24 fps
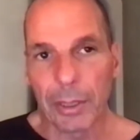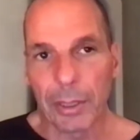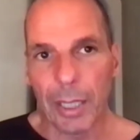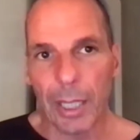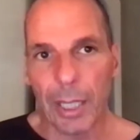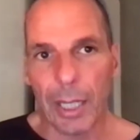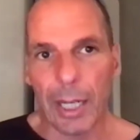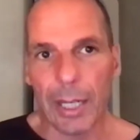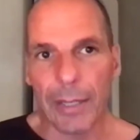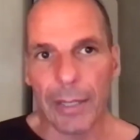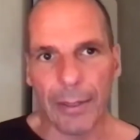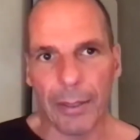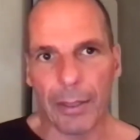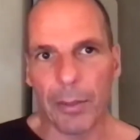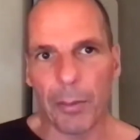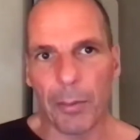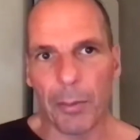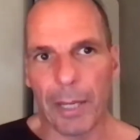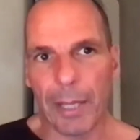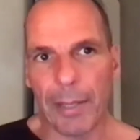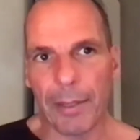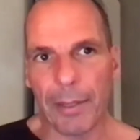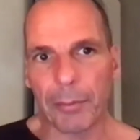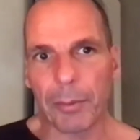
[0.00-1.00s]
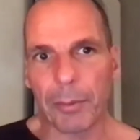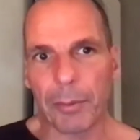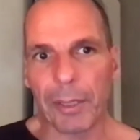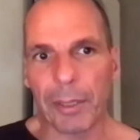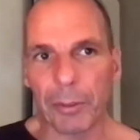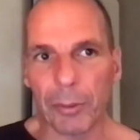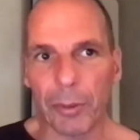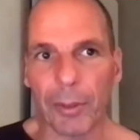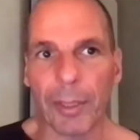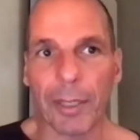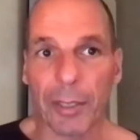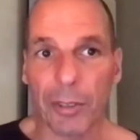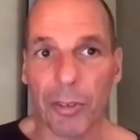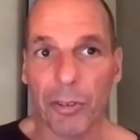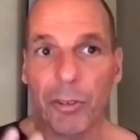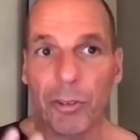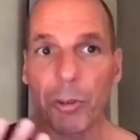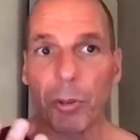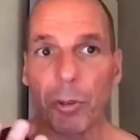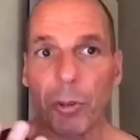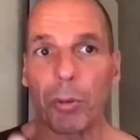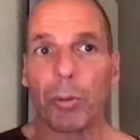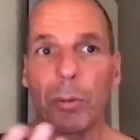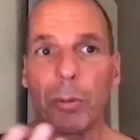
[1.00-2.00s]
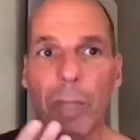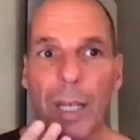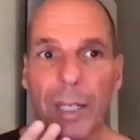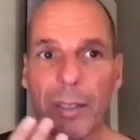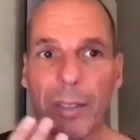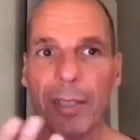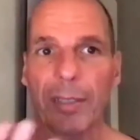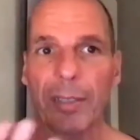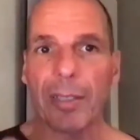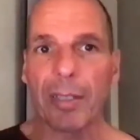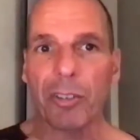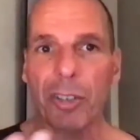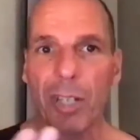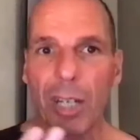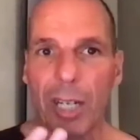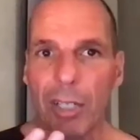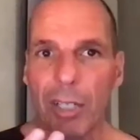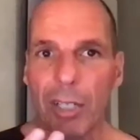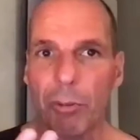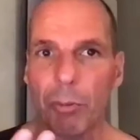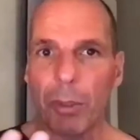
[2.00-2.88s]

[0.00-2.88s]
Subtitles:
And the only way that we can do that is through this exchange,